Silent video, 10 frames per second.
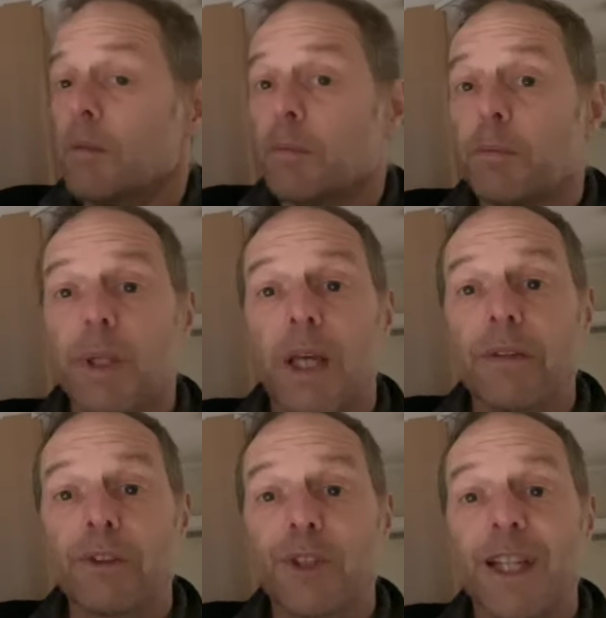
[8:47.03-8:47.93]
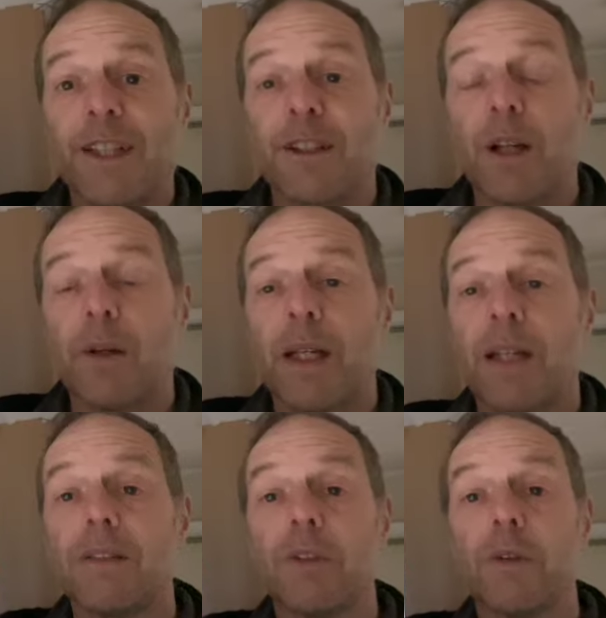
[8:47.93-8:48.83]
Be careful, take it slowly.
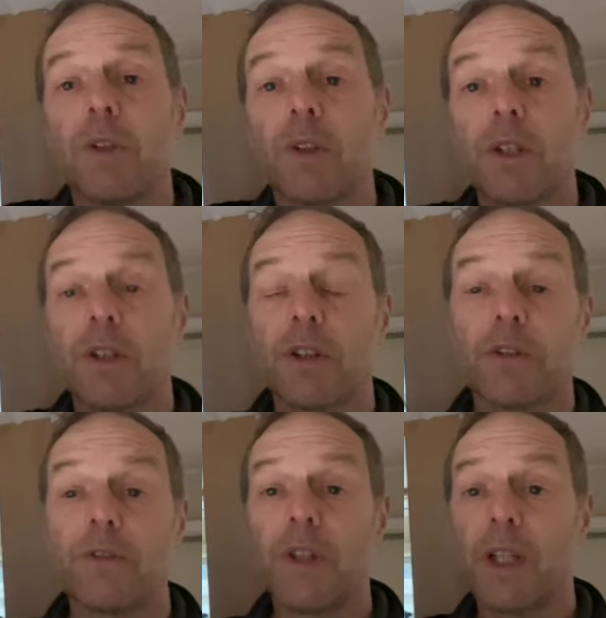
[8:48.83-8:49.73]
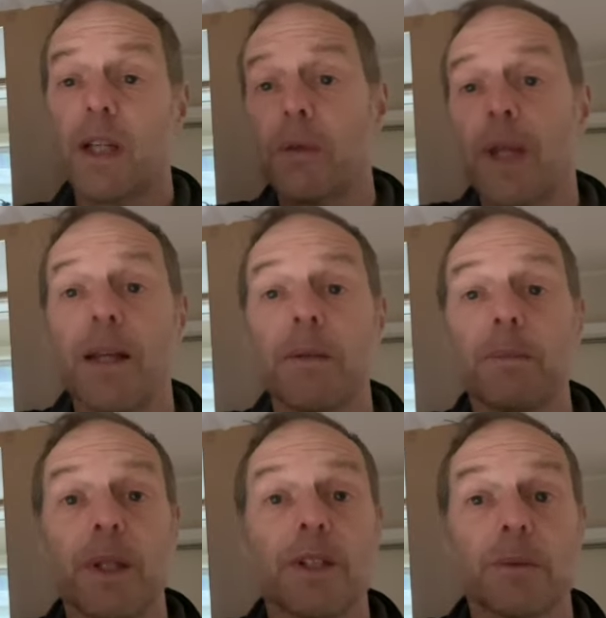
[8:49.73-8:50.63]
If you enjoyed this video, then
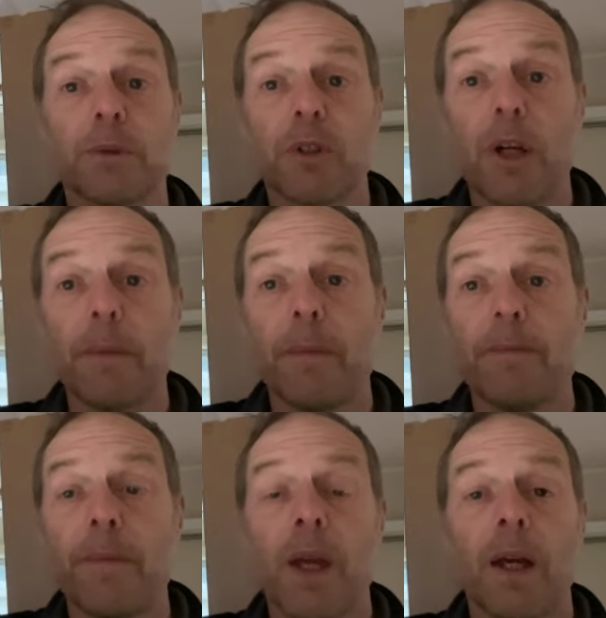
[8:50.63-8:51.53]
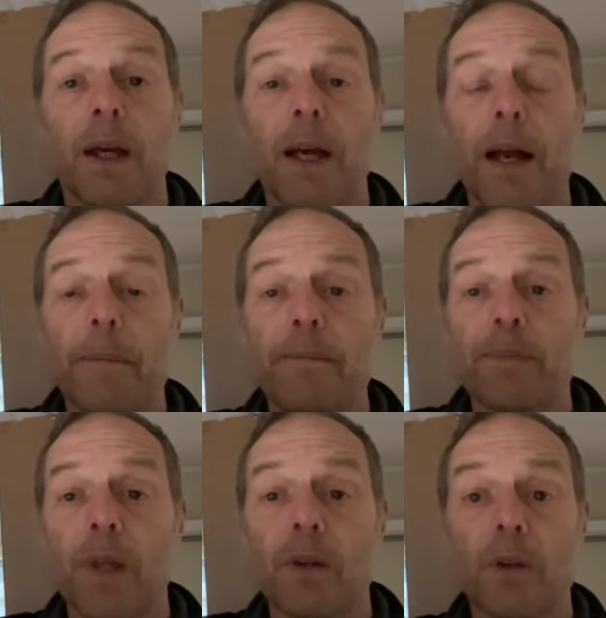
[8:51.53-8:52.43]
please subscribe. And
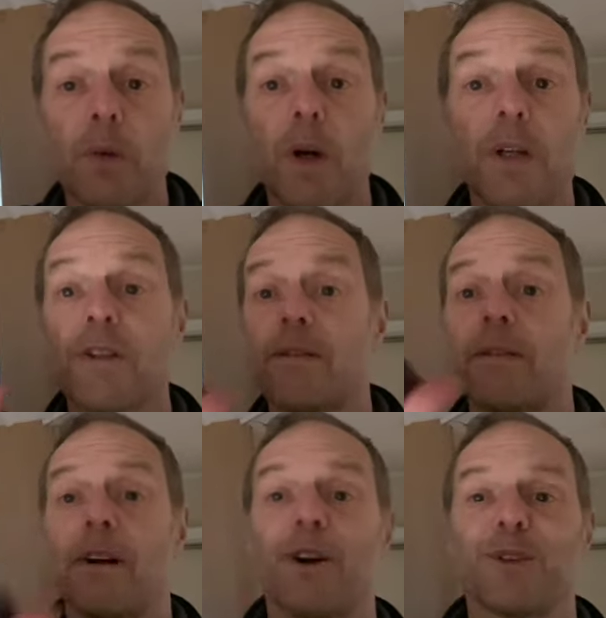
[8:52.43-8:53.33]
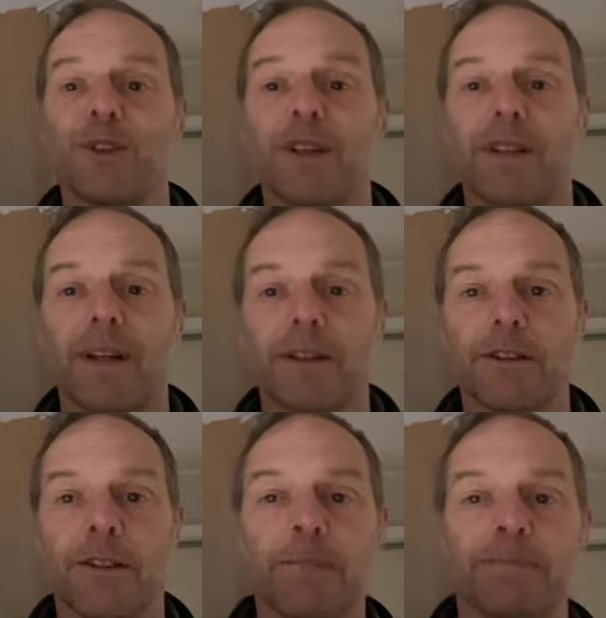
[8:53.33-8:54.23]
otherwise, I'll see you
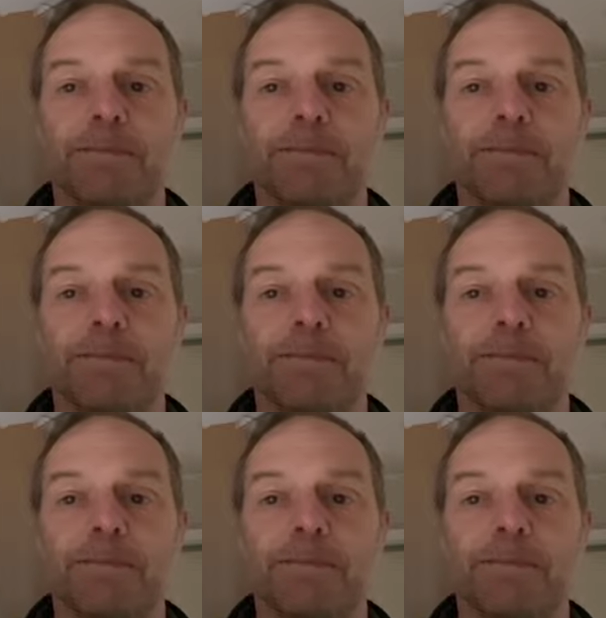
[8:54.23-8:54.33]
next time.